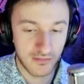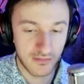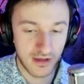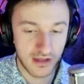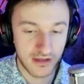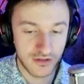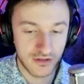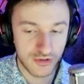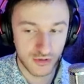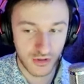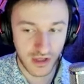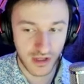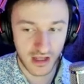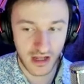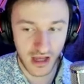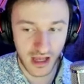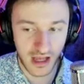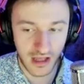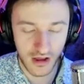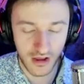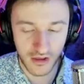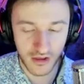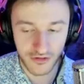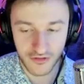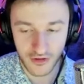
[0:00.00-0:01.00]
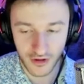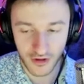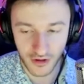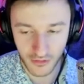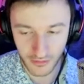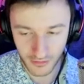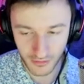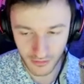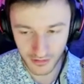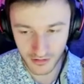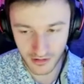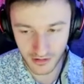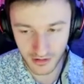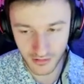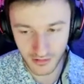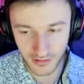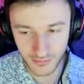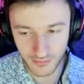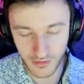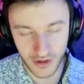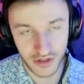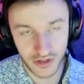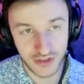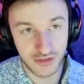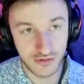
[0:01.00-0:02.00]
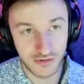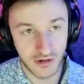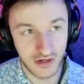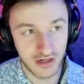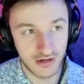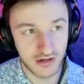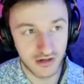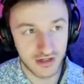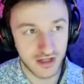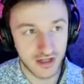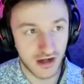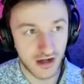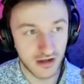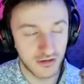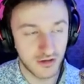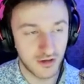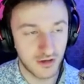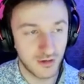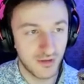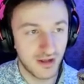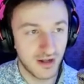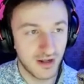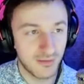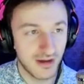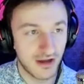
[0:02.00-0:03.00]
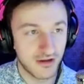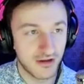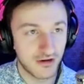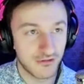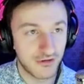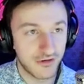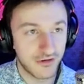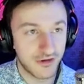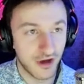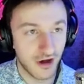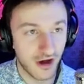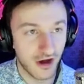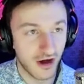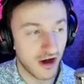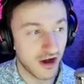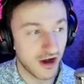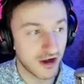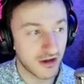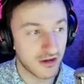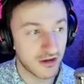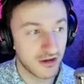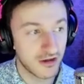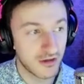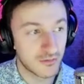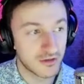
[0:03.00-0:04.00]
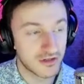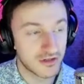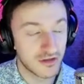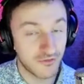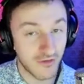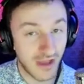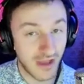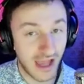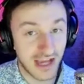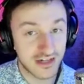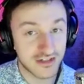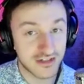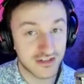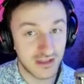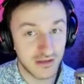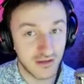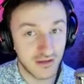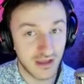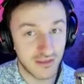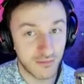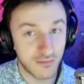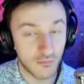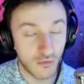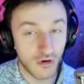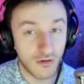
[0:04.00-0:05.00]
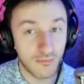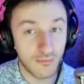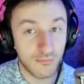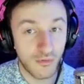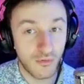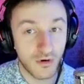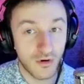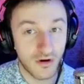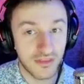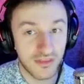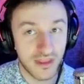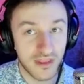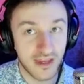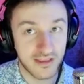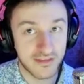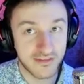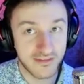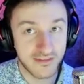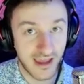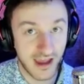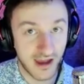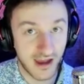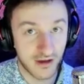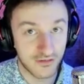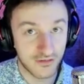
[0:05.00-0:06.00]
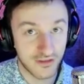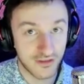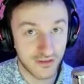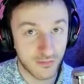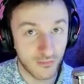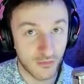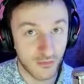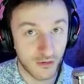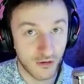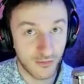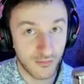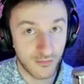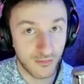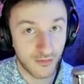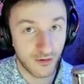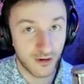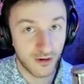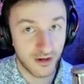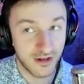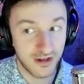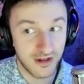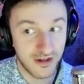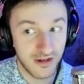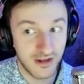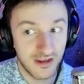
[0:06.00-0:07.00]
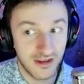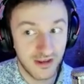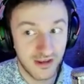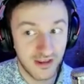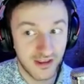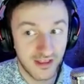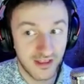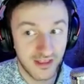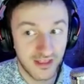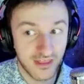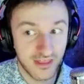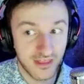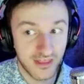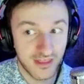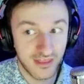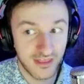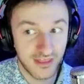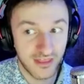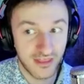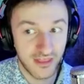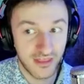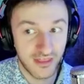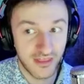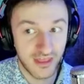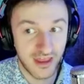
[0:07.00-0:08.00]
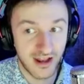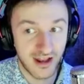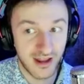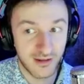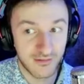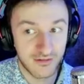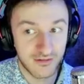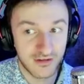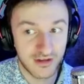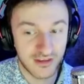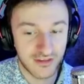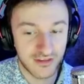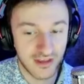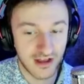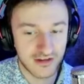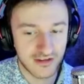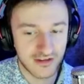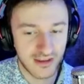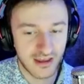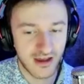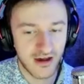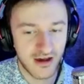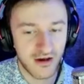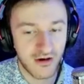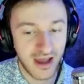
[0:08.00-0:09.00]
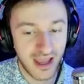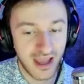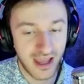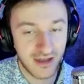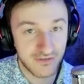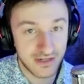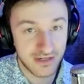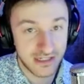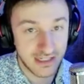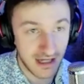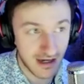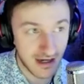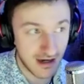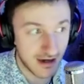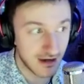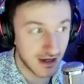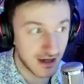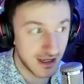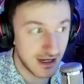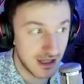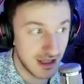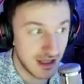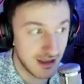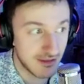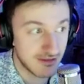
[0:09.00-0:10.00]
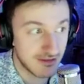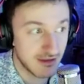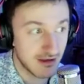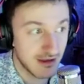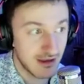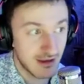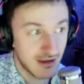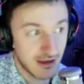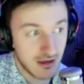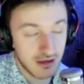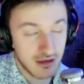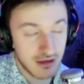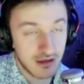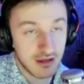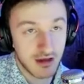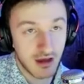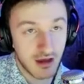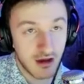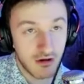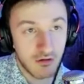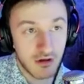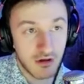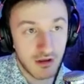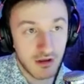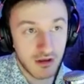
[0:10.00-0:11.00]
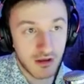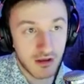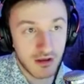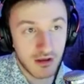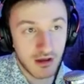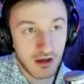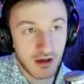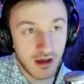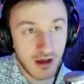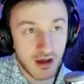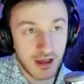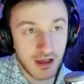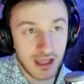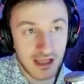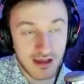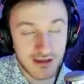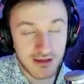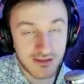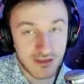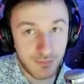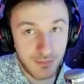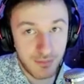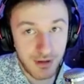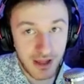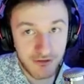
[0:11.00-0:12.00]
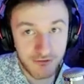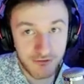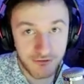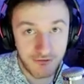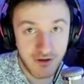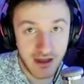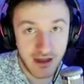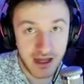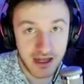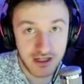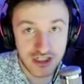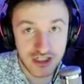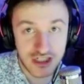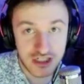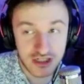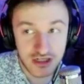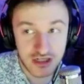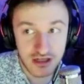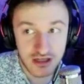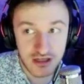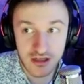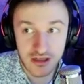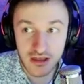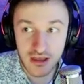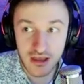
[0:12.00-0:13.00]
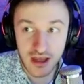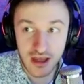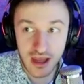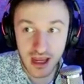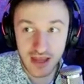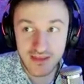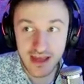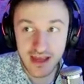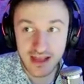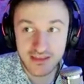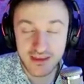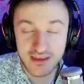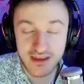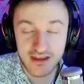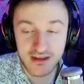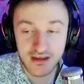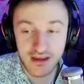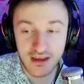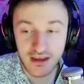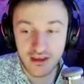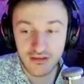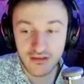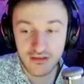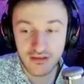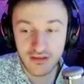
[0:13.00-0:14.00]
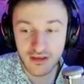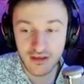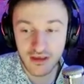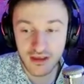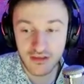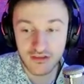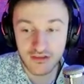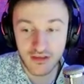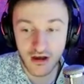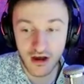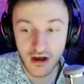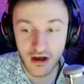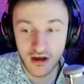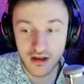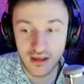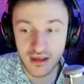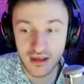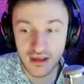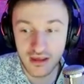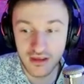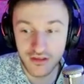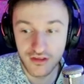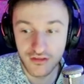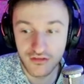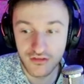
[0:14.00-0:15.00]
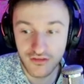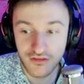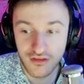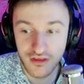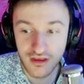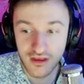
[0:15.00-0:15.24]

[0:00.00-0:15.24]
Julian, I also brought you on here to talk a little bit about your dog, which is actually, it's more important than it sounds. It's more important than it's not just like, oh, I have a dog and he's, he likes to play fetch, and that's it. His dog is